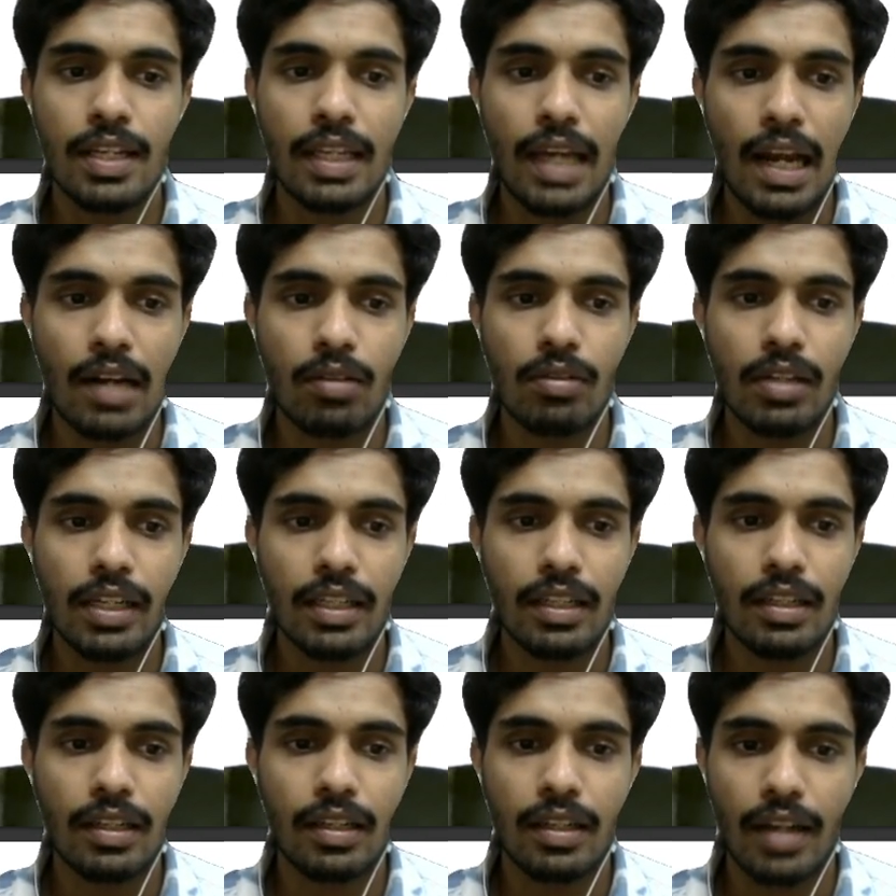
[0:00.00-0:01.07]
calculate
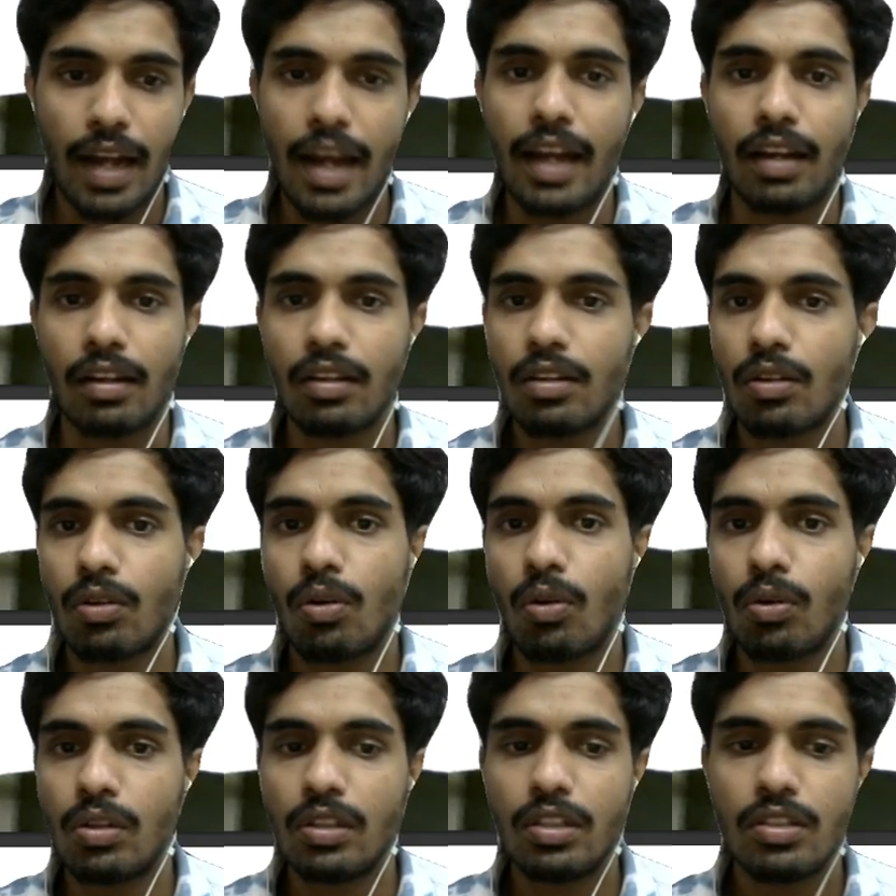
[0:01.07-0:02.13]
and rank
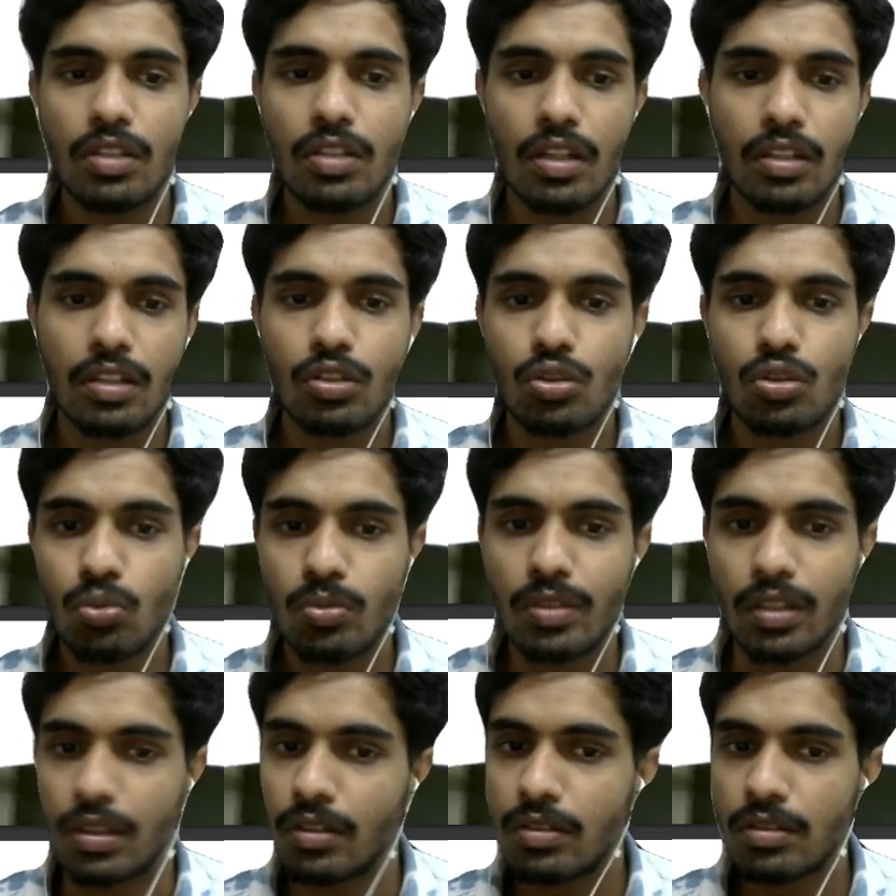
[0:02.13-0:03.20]
all these current
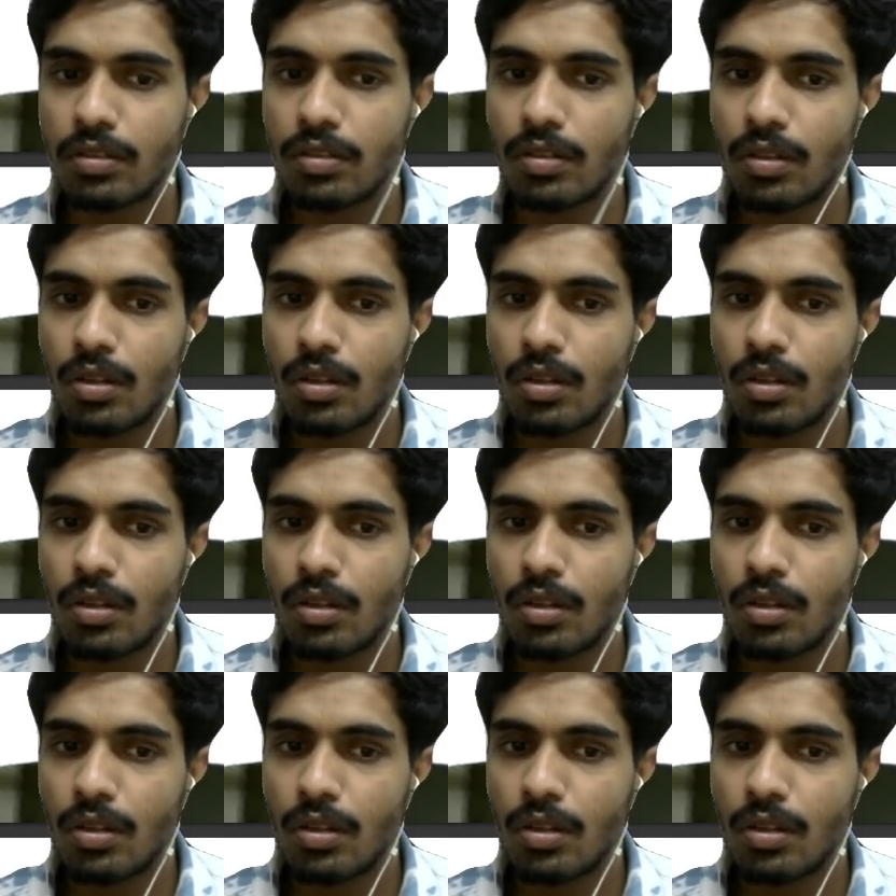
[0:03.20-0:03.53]
students